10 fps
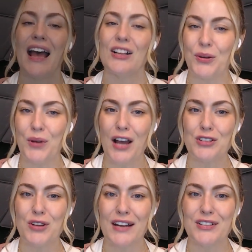Hello,
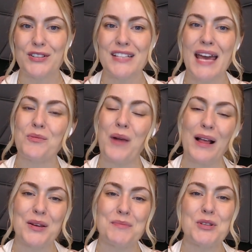contractors, and
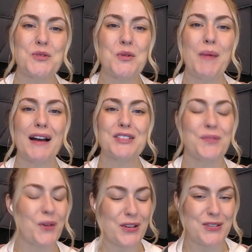welcome to Toolbox
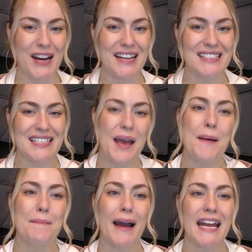for the Trades.
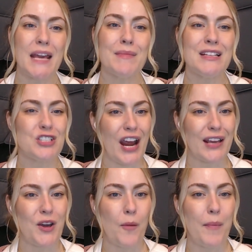My name is Jackie
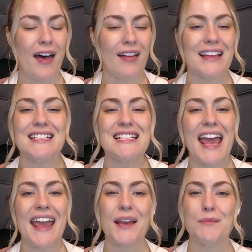Abell, and
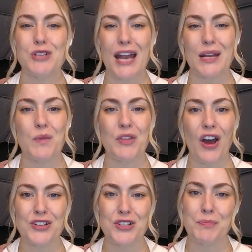today I am chatting with
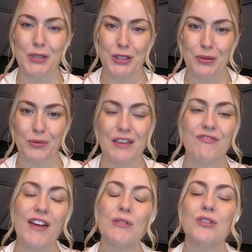Hunter Ballew, the
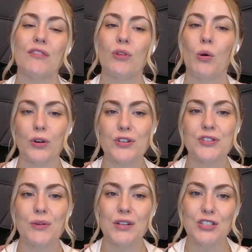founder of
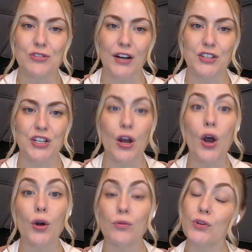Cornerstone Construction,
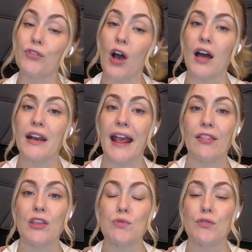RoofCon, and
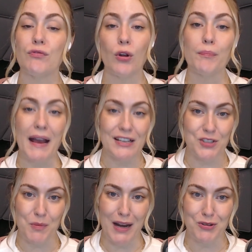the Revolt
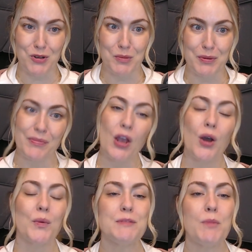Mastermind Group.
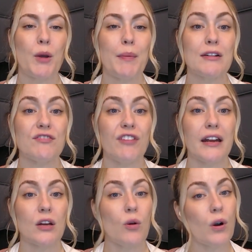We spoke about
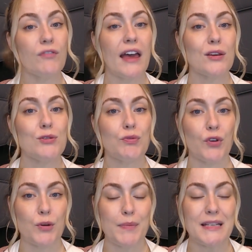defining core values for
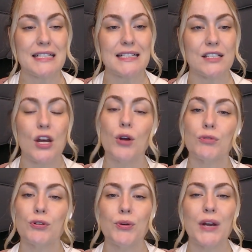your business,
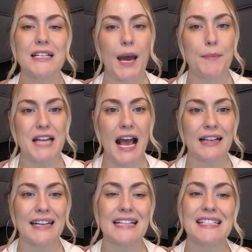recruiting top talent,
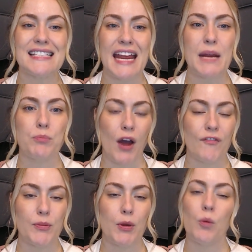and staying
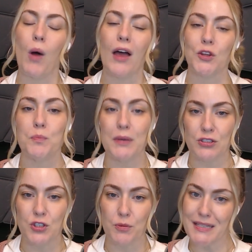profitable while you build
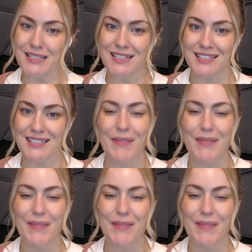your business.